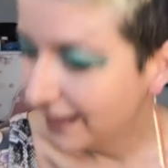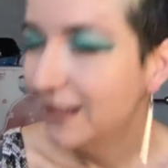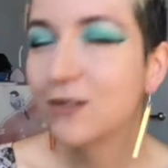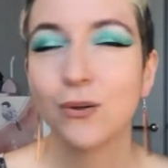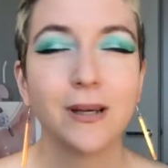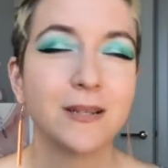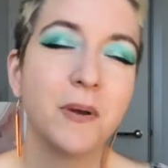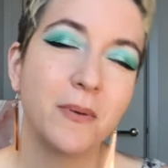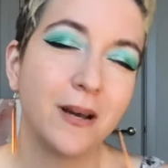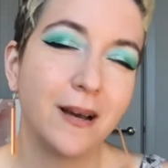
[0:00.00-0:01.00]
So I guess
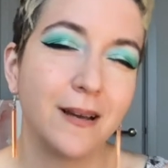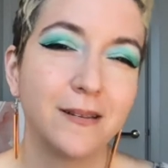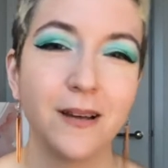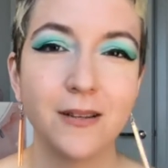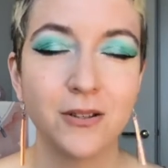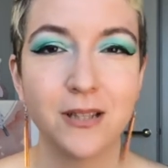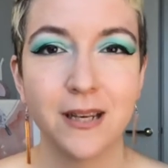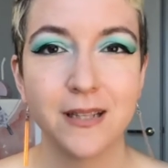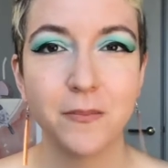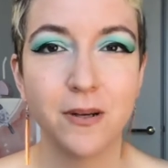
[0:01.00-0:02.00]
maybe I just think
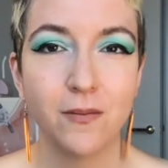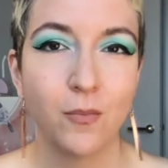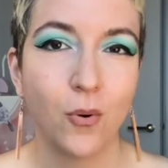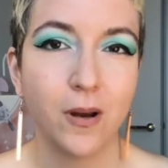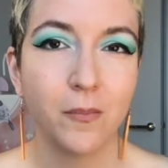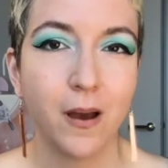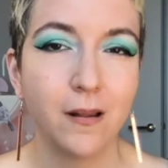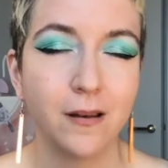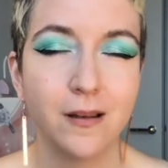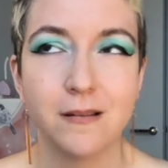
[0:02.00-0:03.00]
it's a bit of a boring
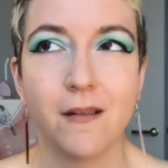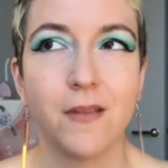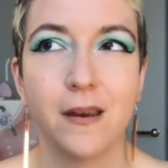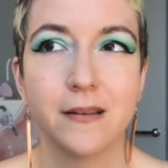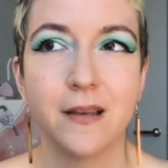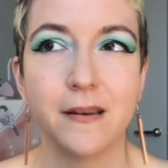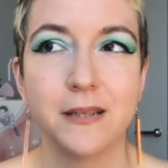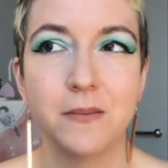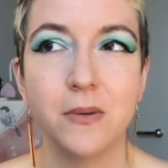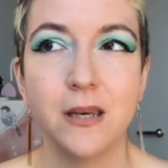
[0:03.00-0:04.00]
palette. It's not that exciting
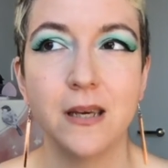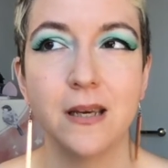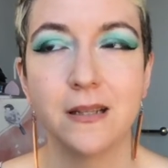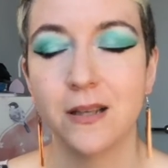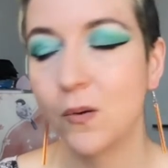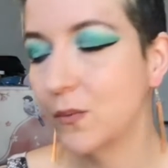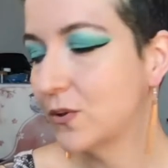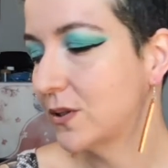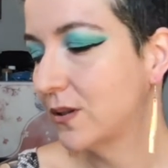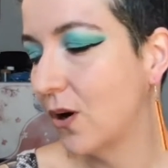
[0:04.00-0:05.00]
to me. It's
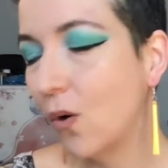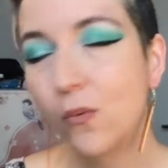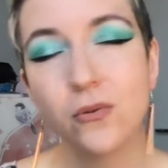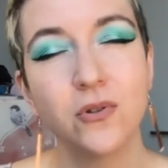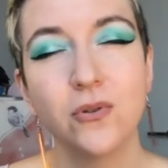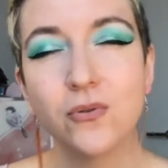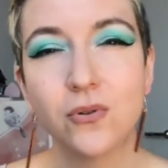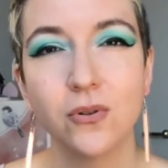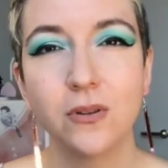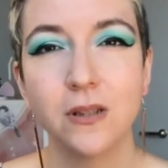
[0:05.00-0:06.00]
almost
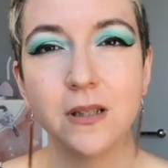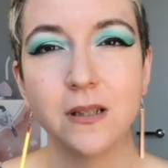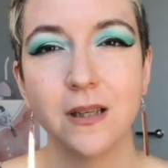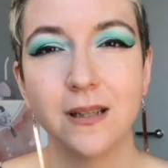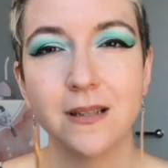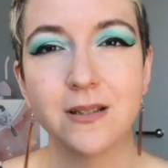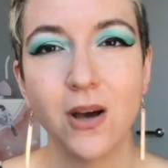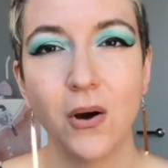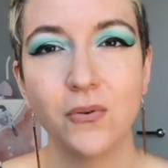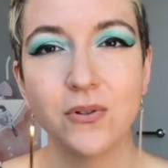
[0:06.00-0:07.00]
neutral in its
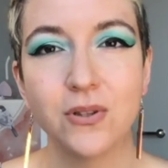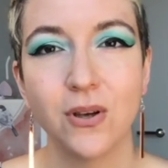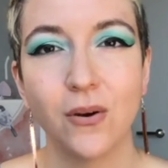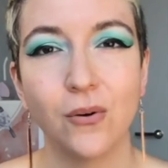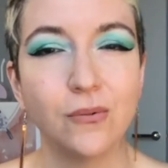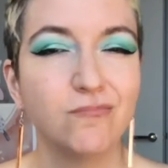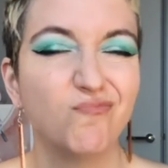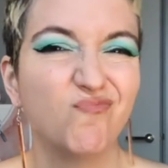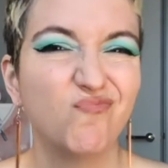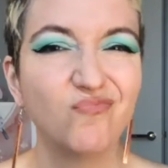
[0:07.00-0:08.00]
tones, so
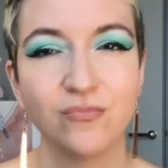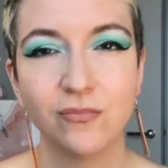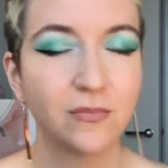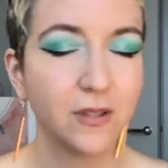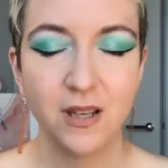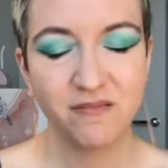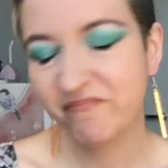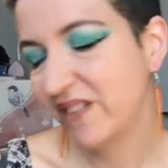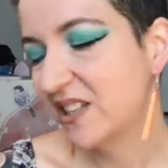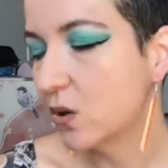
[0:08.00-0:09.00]

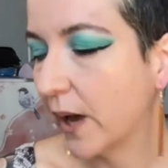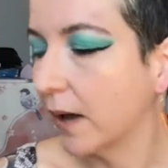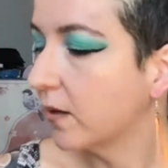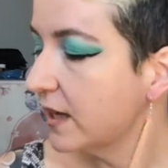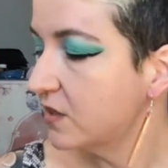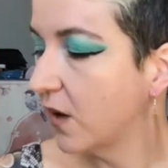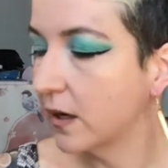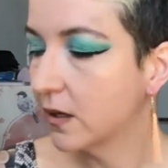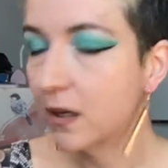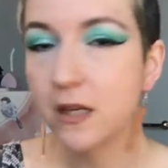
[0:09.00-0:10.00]
it's okay. It's fine.
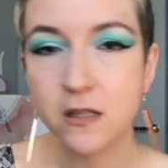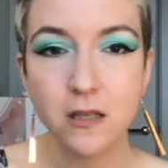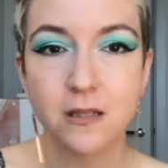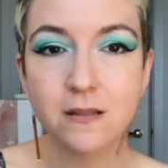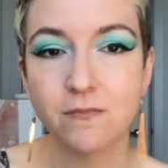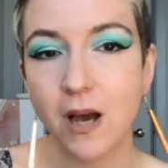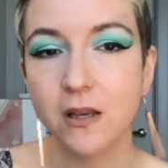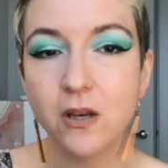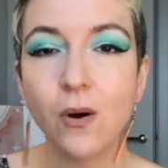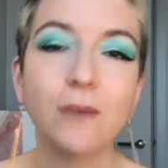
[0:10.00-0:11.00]

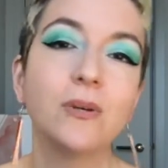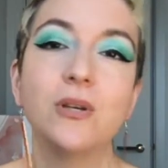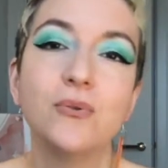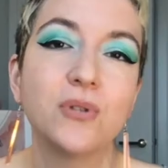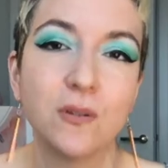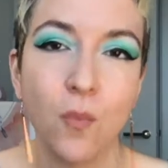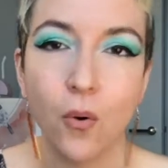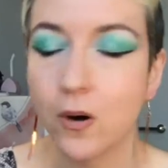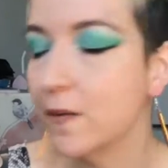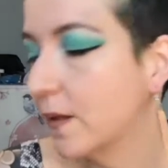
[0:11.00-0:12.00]
I use this
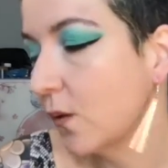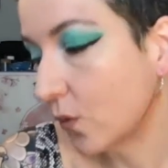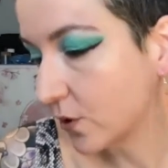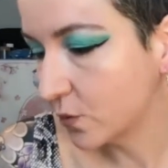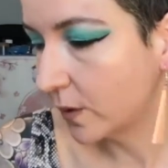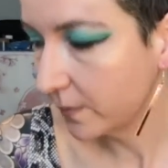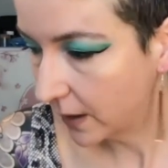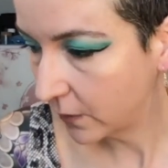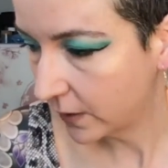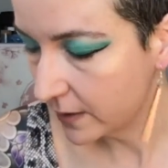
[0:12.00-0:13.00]
more than the orange one
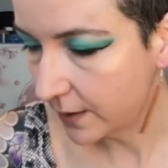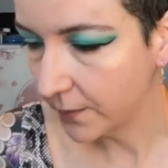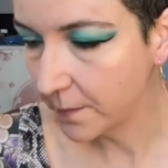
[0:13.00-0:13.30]
anyway, so.